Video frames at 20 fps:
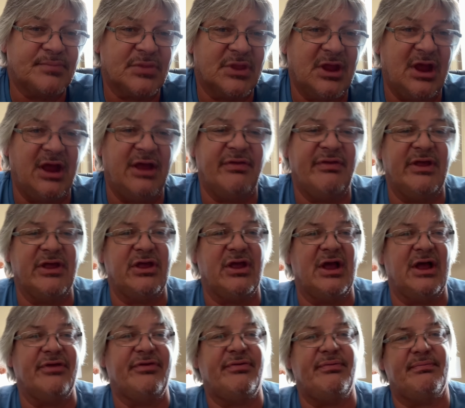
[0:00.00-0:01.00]
All right, thank you
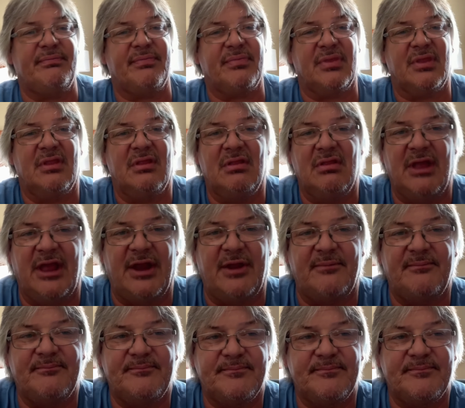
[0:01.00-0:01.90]
guys. Later.